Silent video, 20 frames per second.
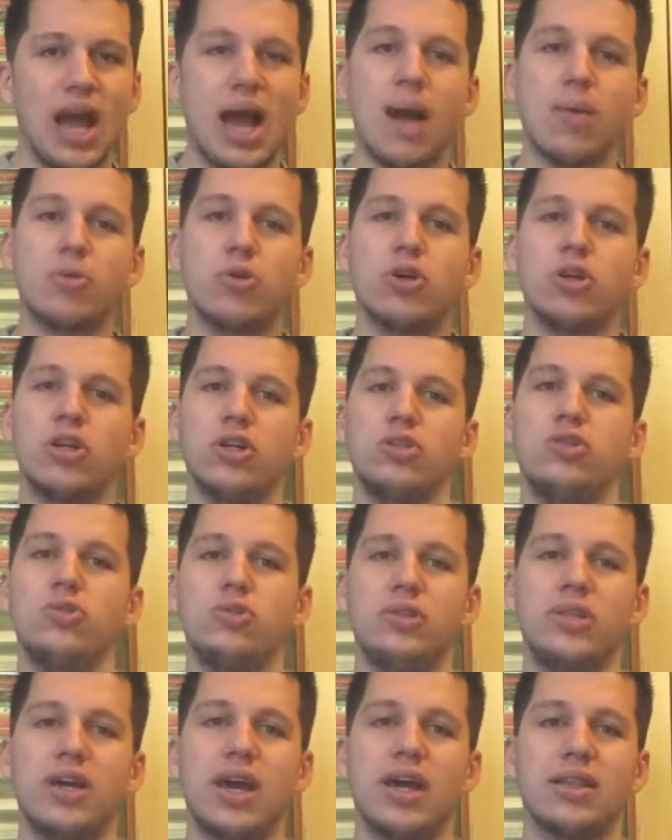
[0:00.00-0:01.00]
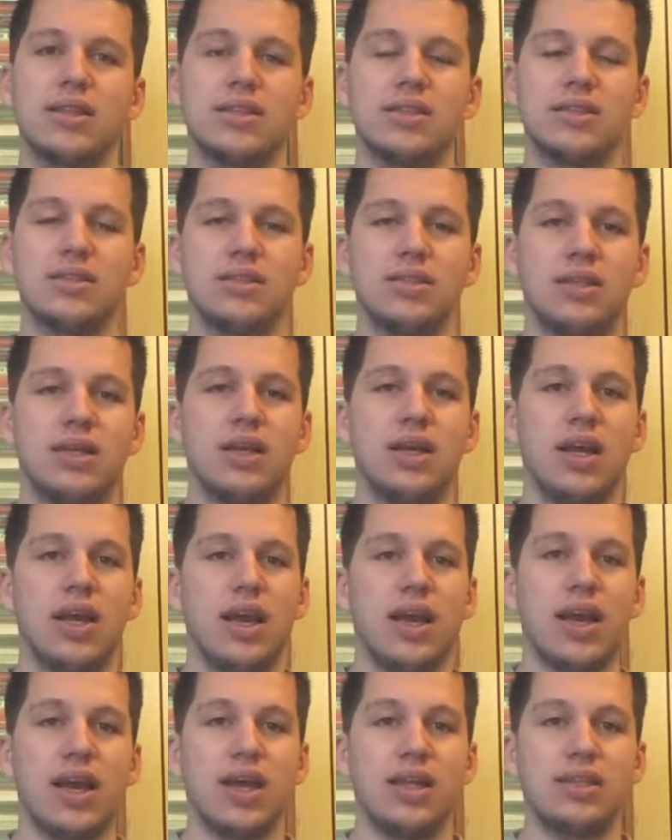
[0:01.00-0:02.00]
I'm gonna do that.
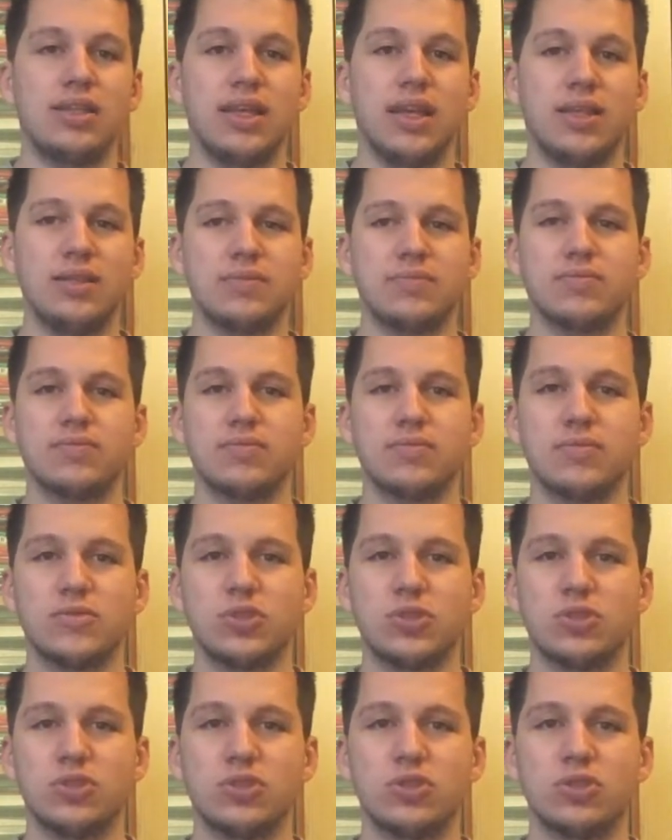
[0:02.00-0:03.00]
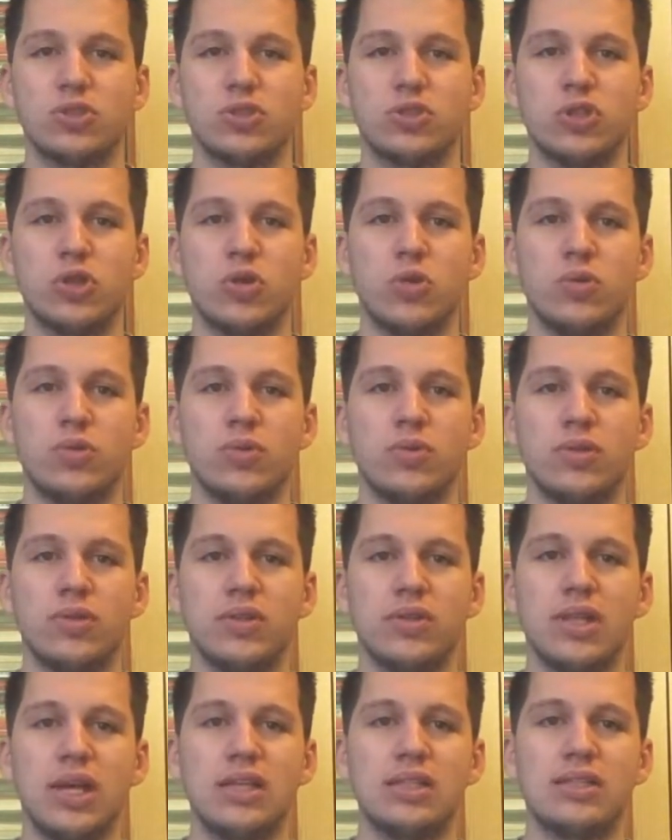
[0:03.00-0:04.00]
And then, so
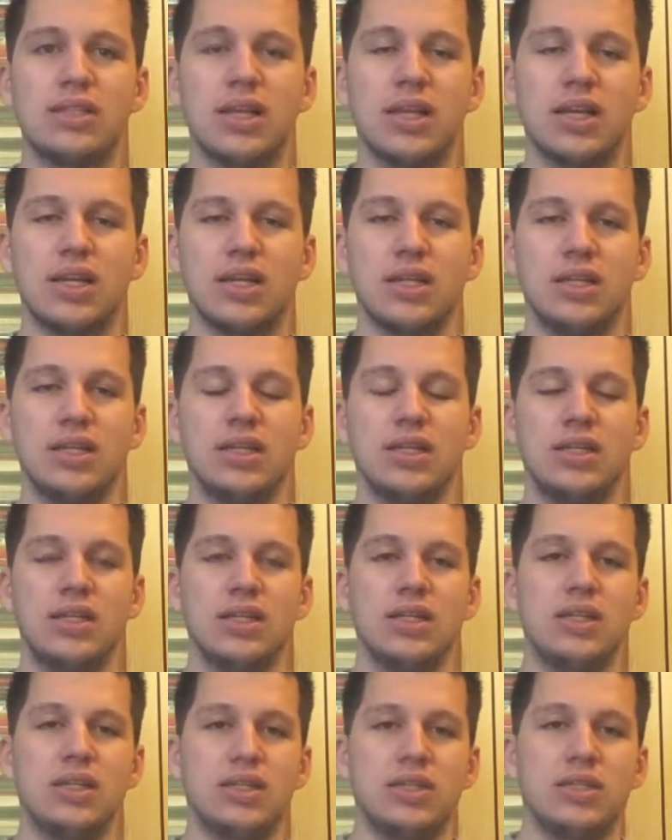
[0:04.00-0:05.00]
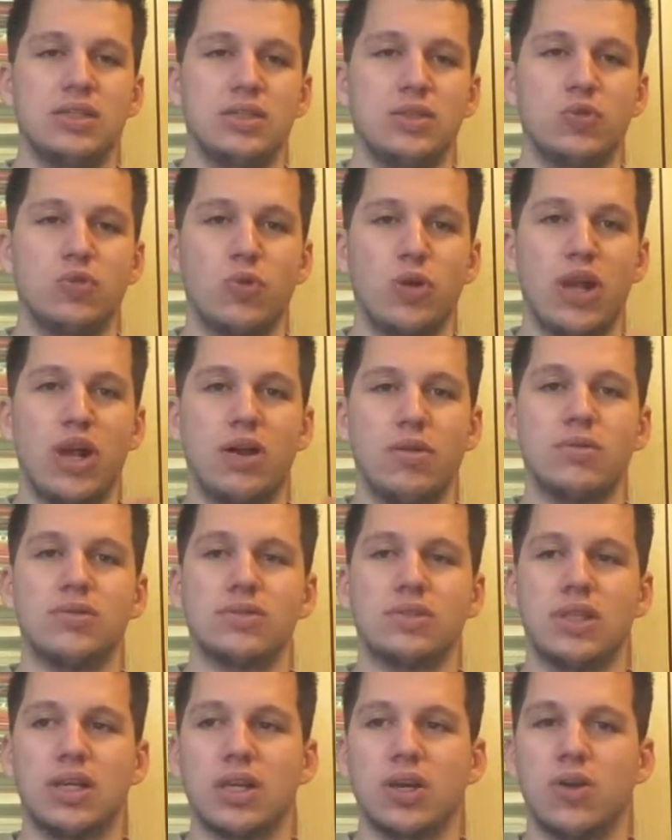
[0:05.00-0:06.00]
that's like what I was
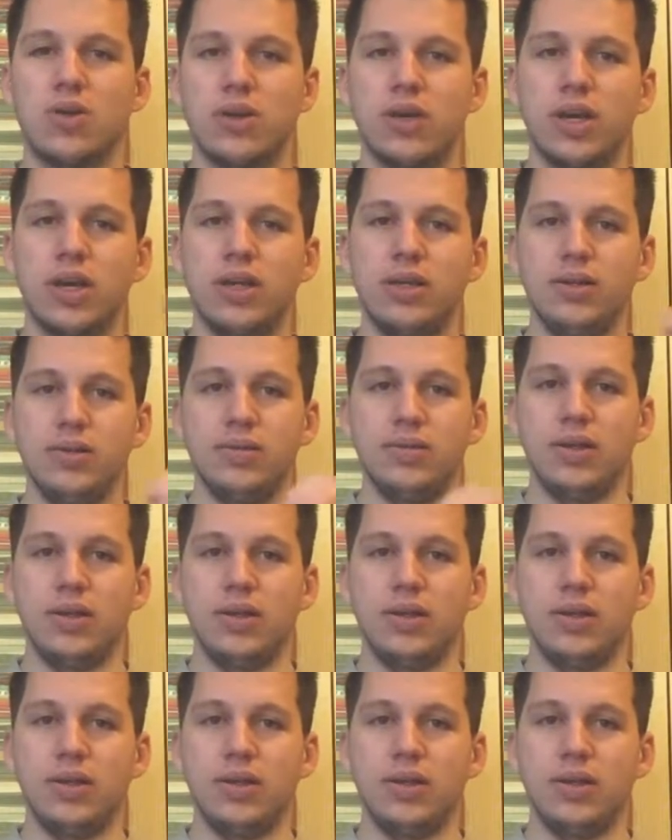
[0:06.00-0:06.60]
like, okay.